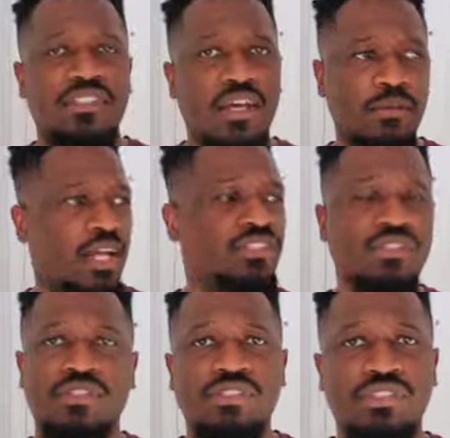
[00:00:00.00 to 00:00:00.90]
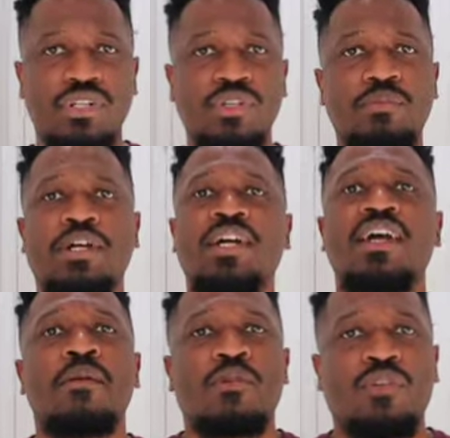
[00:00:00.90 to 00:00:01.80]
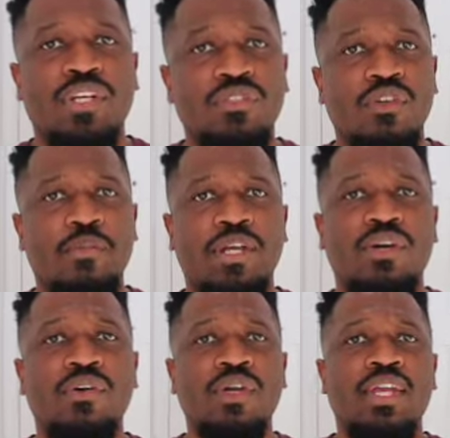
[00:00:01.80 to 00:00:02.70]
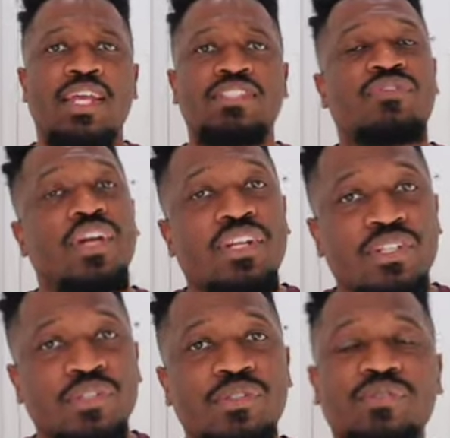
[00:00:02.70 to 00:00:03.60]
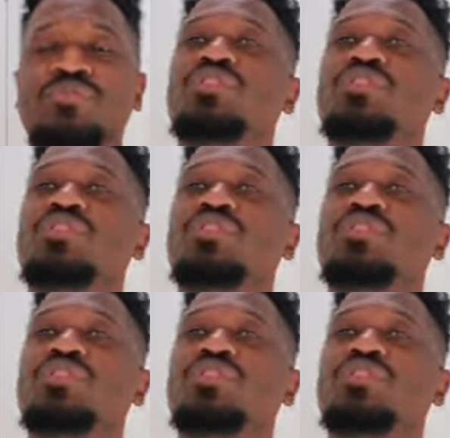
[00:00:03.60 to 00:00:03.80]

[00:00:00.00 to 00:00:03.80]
that I'm actually going to show you, but a Ring doorbell is very cool.